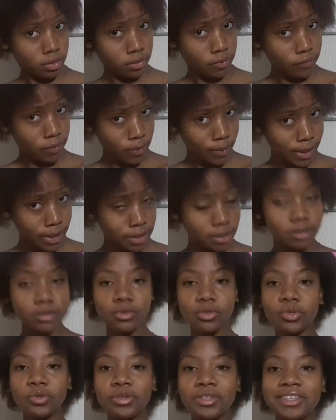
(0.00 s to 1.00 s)
For what?
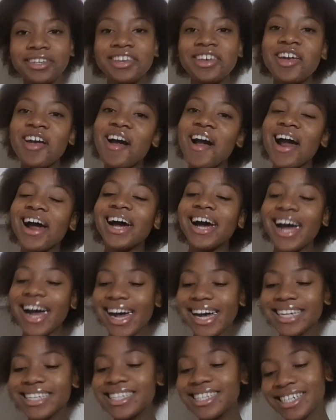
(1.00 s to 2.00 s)
So you see,
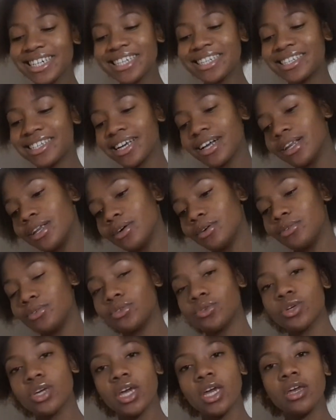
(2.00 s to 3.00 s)
I just tell her,
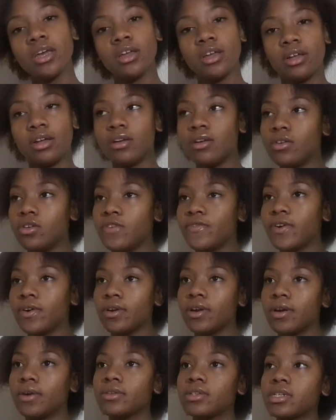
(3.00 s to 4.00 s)
but okay, you
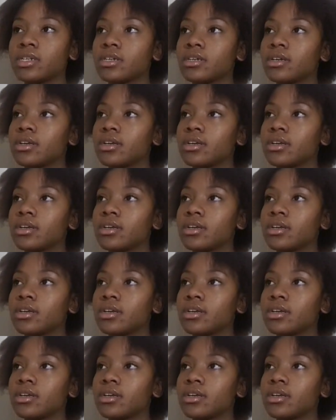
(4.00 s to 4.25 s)
found out.